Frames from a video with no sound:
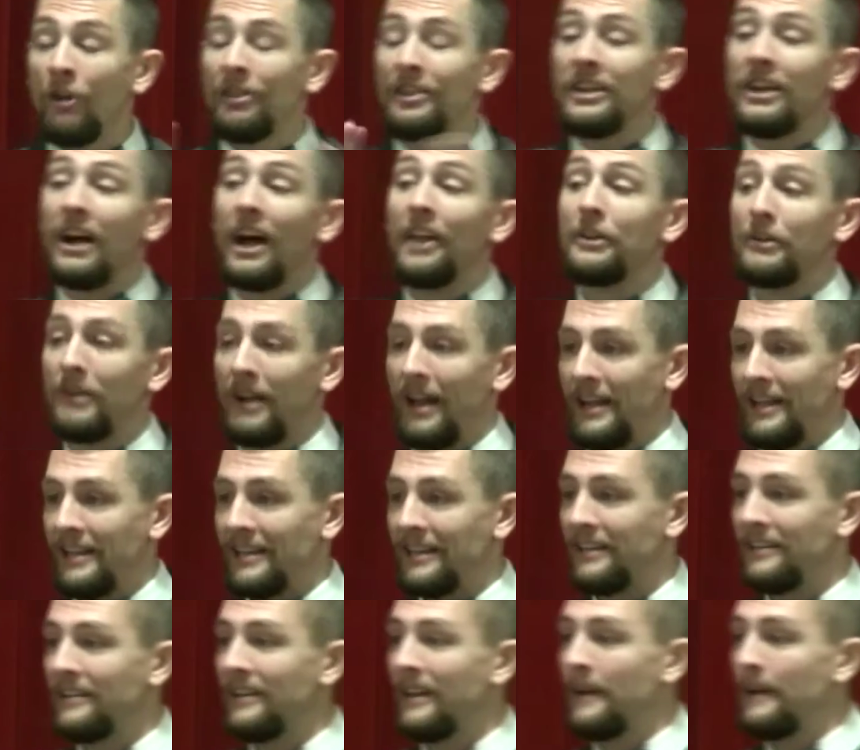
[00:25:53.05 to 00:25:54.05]
On the other
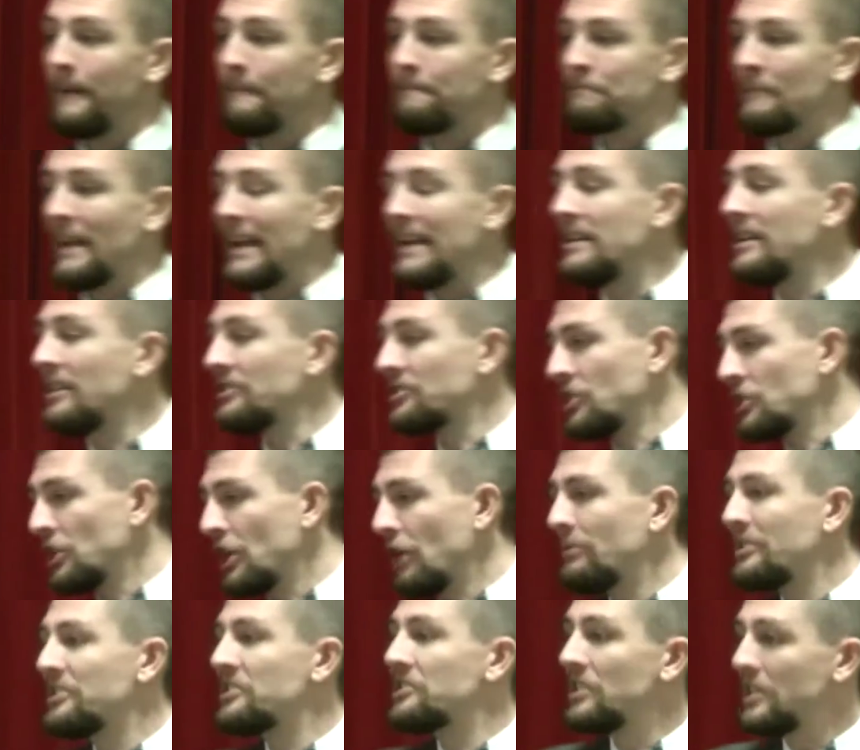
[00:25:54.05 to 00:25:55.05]
hand, he doesn't
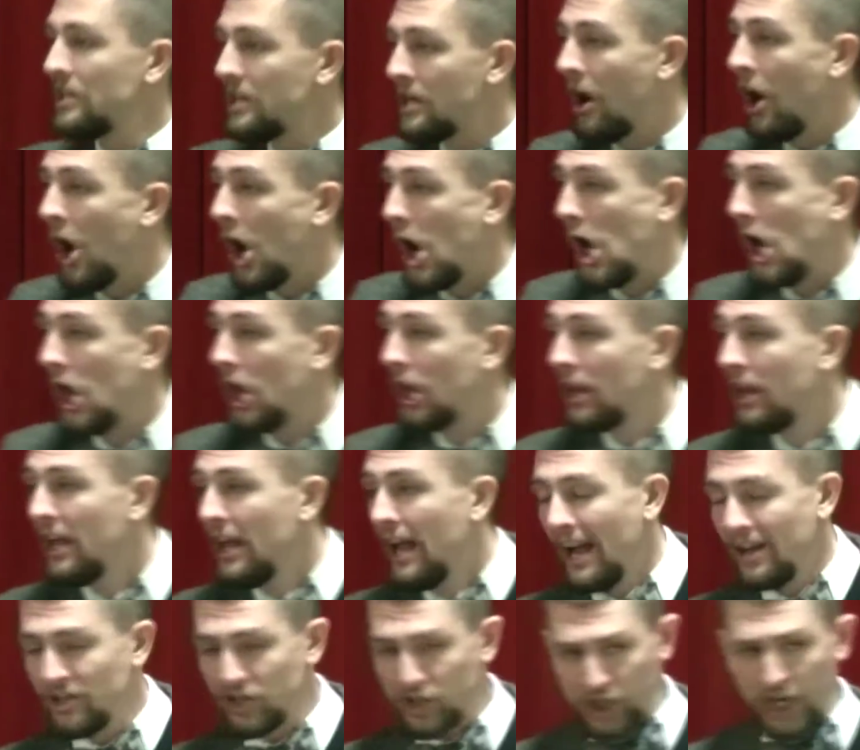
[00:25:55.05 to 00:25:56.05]
go to City
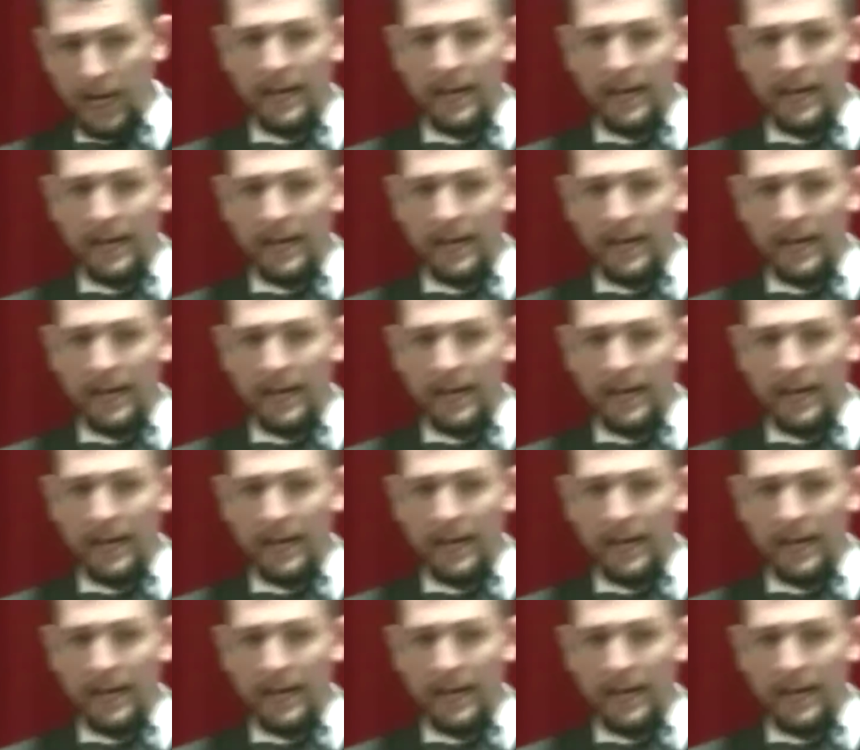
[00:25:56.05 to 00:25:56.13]
Hall and